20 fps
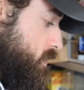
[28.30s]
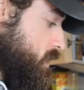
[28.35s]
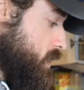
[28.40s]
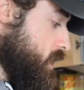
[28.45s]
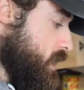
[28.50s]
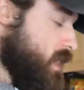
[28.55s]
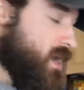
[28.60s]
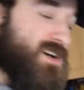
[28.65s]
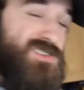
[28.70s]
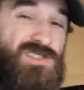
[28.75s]

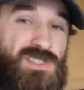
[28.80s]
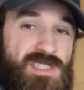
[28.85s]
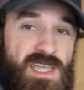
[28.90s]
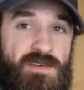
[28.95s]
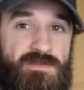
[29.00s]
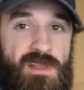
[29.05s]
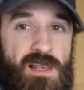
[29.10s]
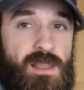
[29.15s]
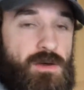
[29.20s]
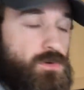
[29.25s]
just
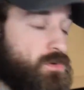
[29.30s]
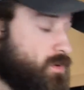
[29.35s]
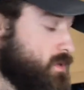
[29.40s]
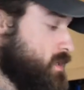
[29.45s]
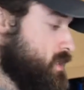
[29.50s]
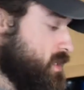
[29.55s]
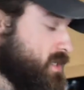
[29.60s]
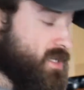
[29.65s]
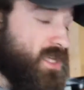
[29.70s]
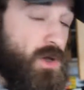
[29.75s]
having a little
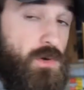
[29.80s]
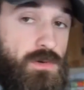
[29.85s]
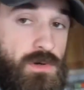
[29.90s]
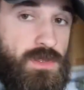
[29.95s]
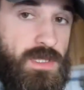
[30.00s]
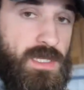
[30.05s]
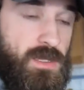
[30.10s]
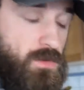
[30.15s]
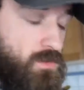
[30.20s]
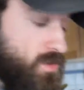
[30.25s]
go
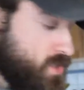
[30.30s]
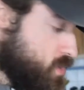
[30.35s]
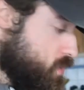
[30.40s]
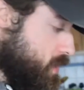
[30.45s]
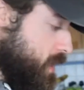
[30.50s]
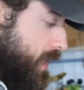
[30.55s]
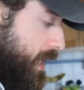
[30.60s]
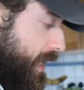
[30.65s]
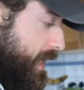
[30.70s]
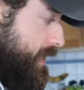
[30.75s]
on the old
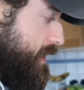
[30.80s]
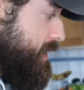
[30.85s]
ukulele